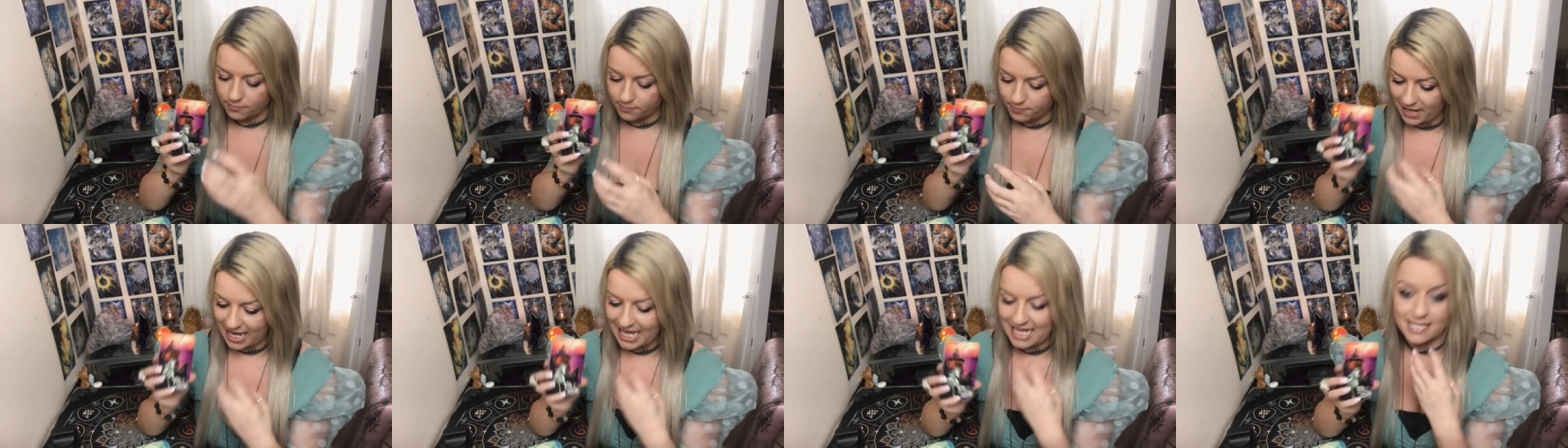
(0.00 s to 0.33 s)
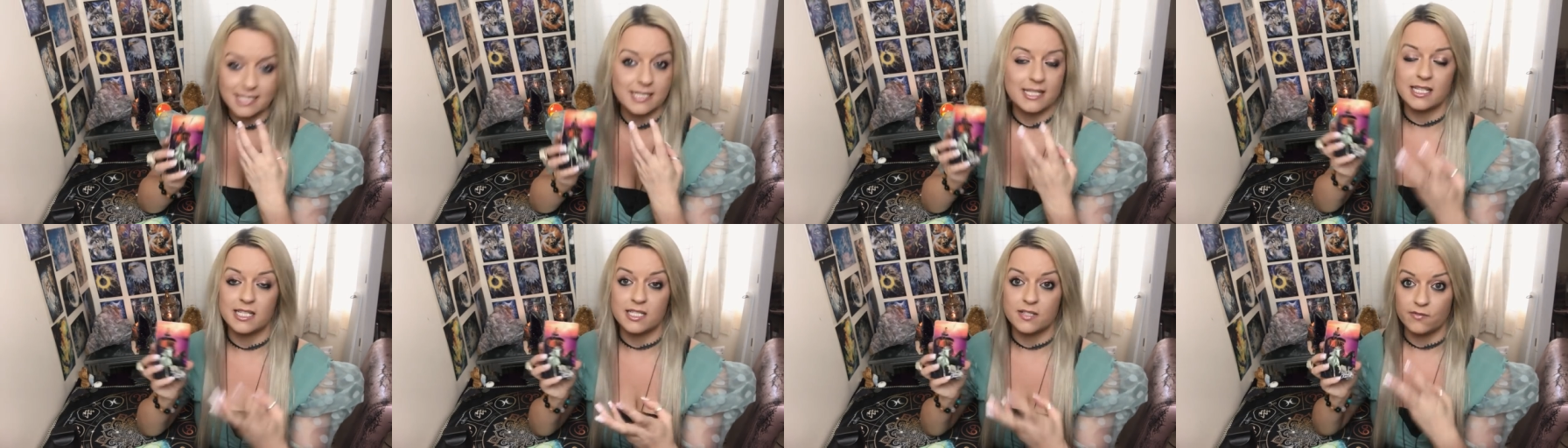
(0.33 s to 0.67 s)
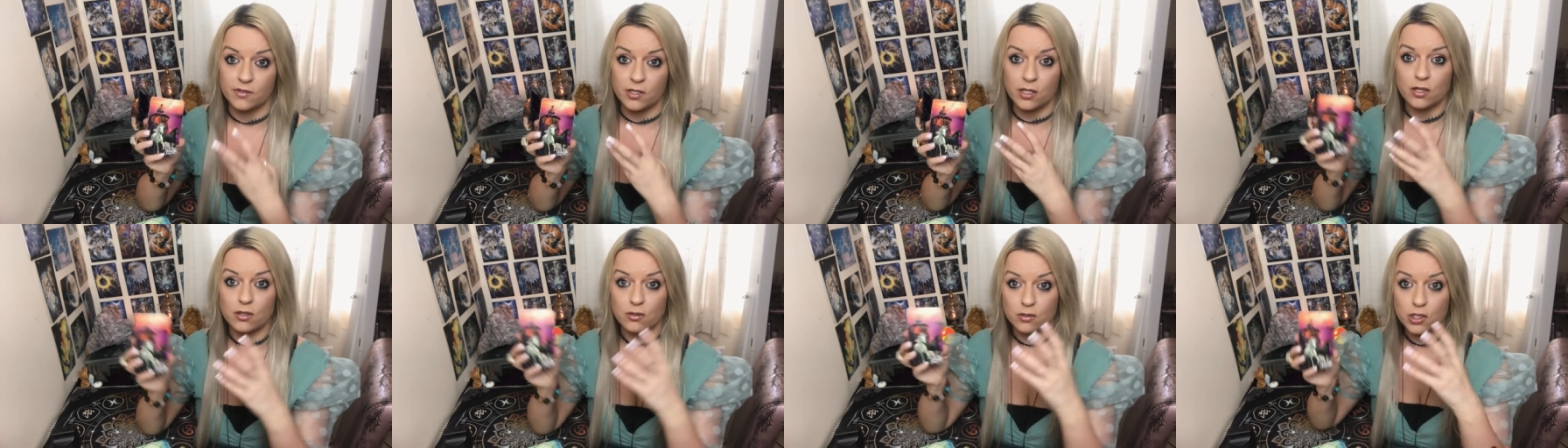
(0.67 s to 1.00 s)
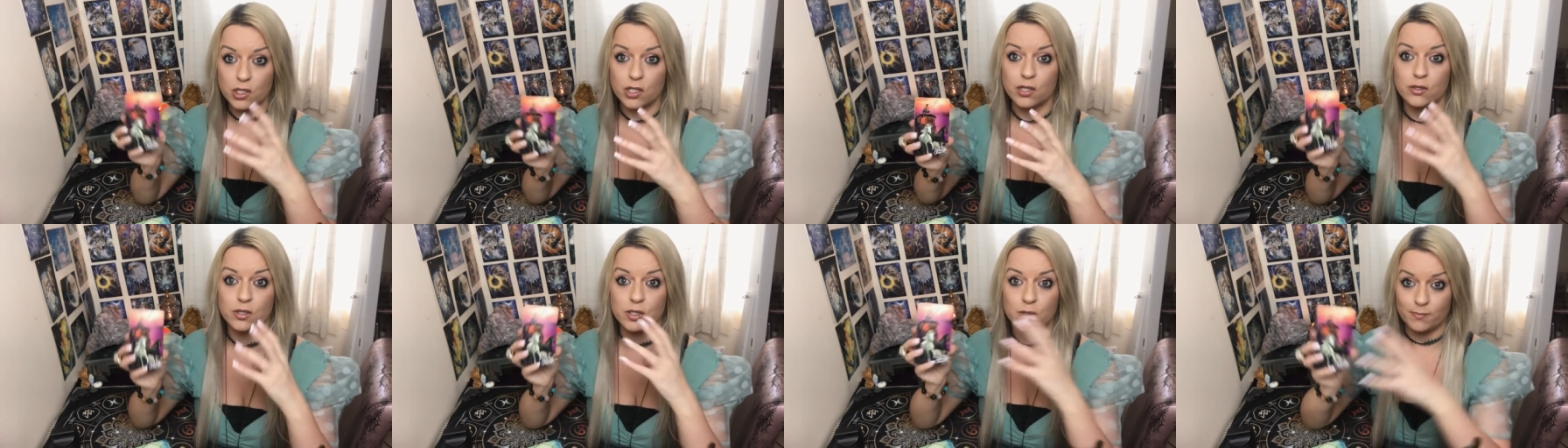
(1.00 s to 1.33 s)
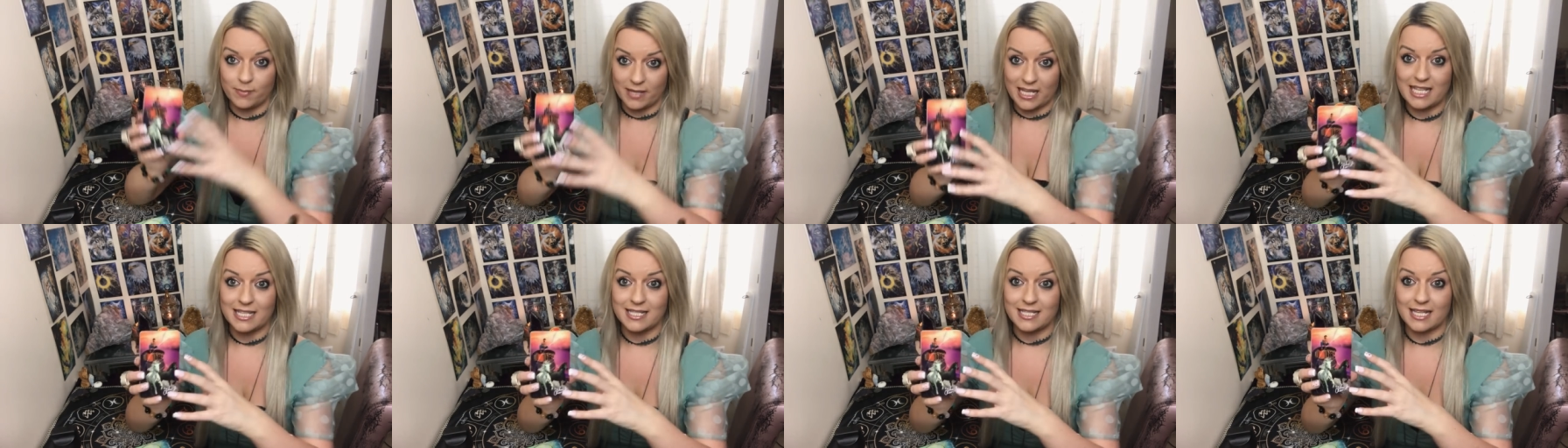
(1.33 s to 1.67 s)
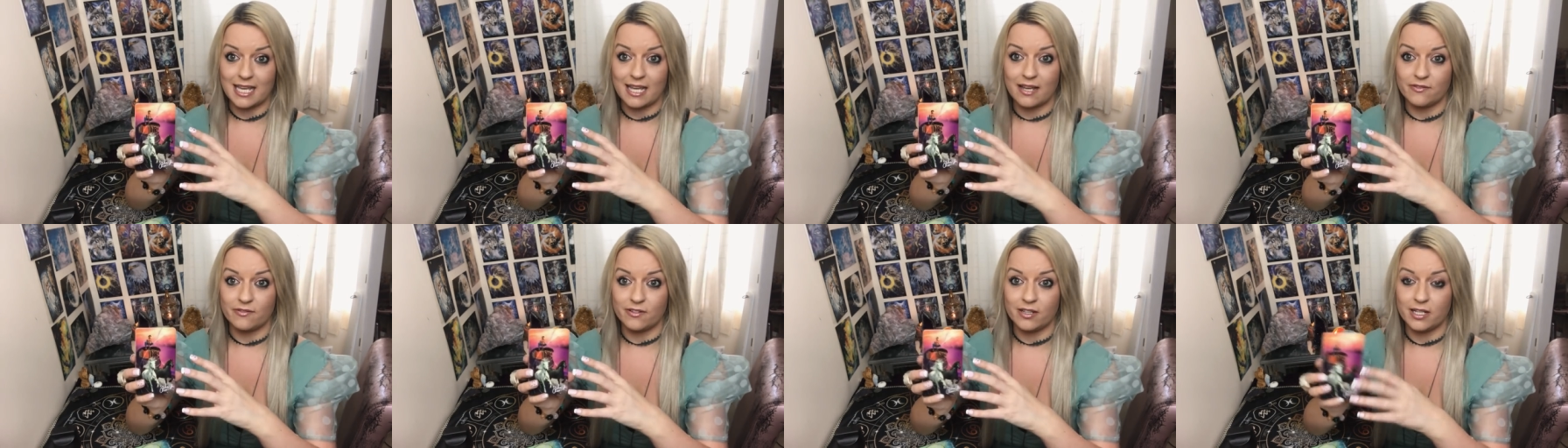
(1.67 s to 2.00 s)
basis for you two to be
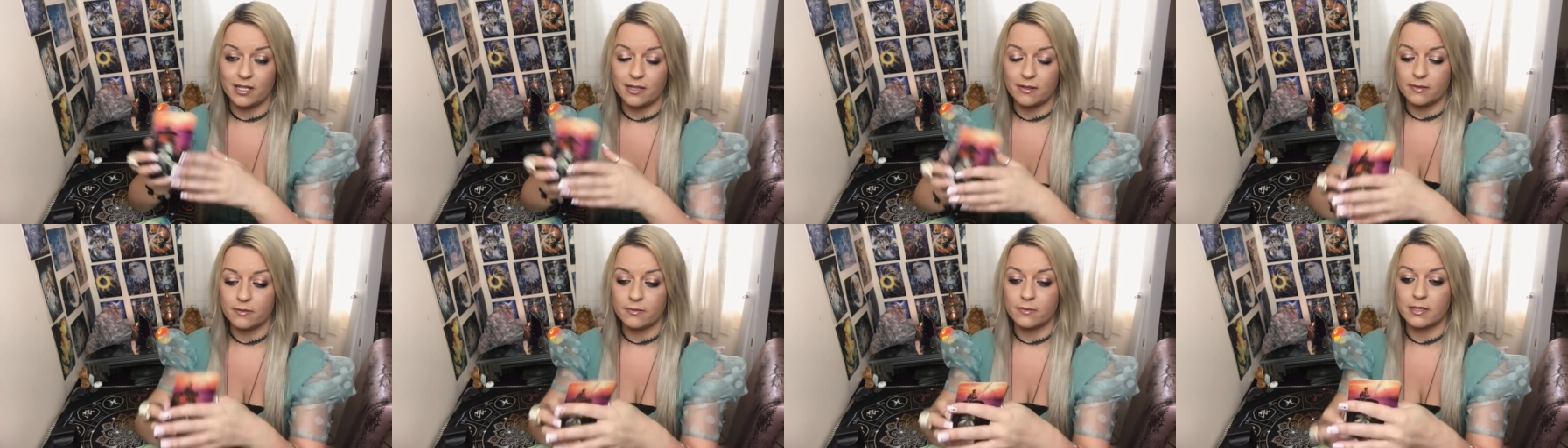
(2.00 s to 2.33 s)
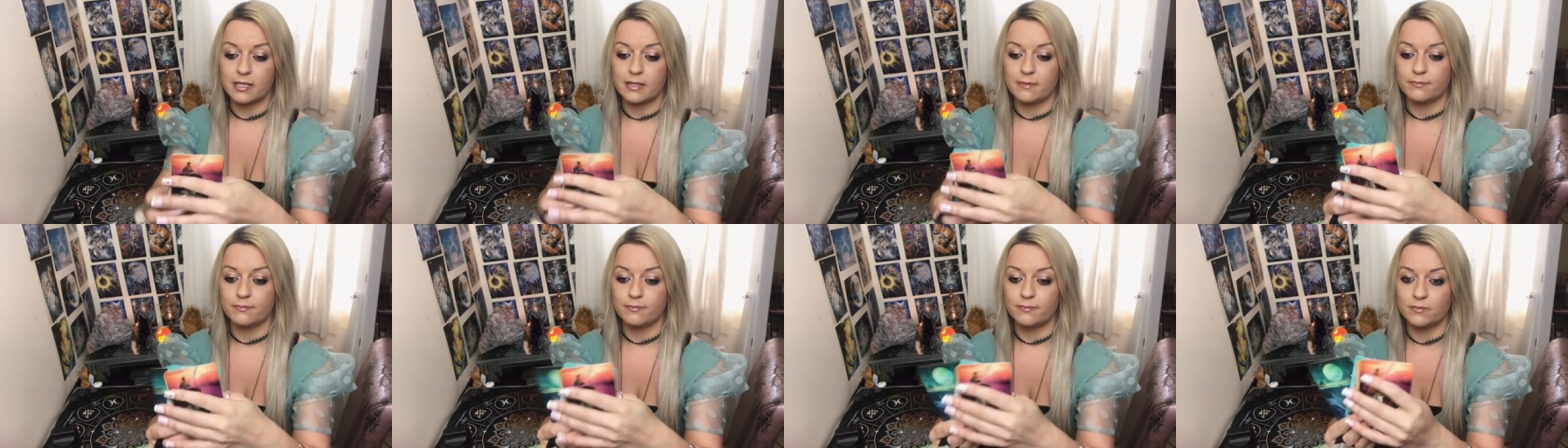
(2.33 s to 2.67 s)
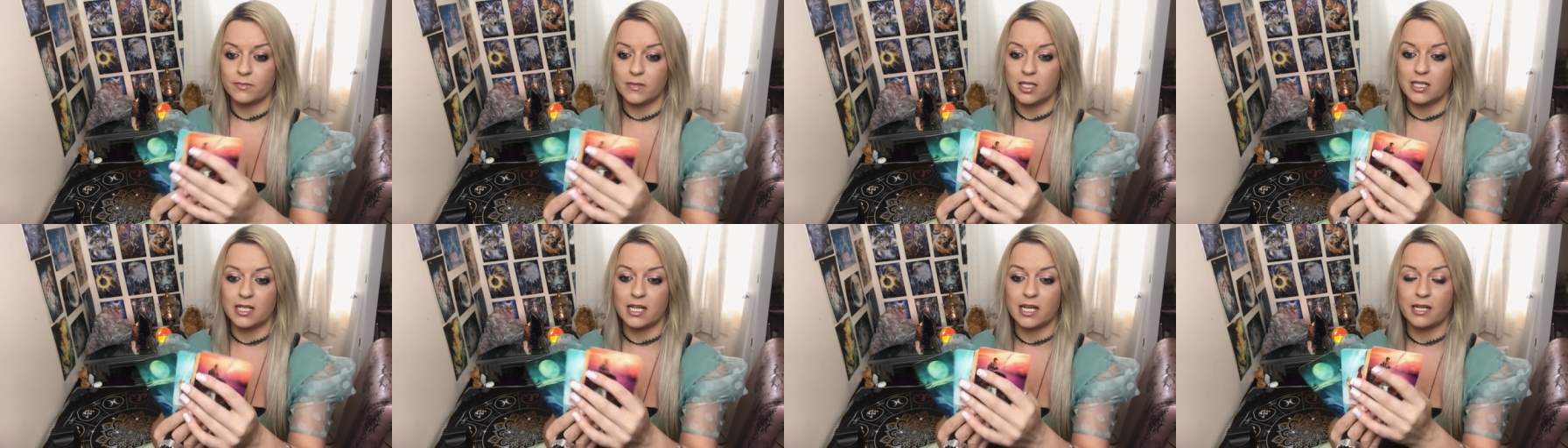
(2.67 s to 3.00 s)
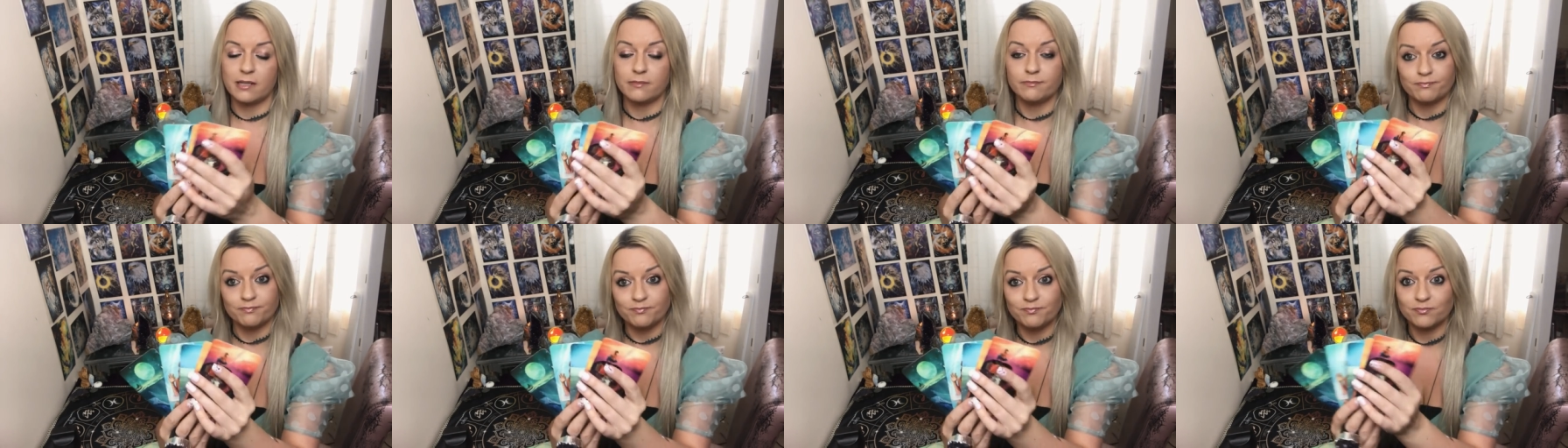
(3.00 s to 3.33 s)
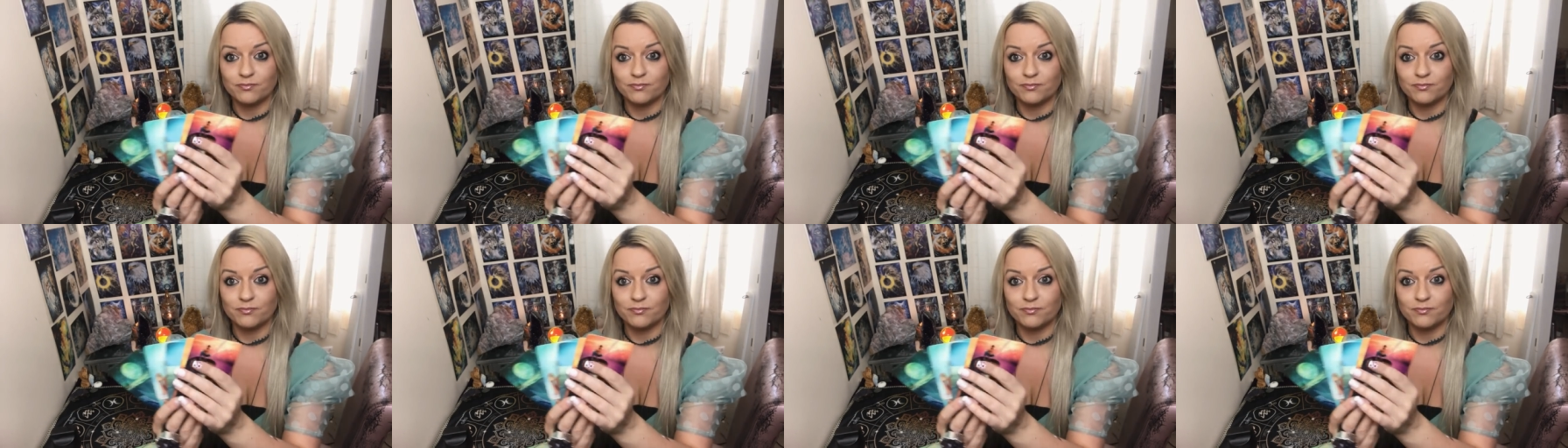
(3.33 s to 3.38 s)
together, you know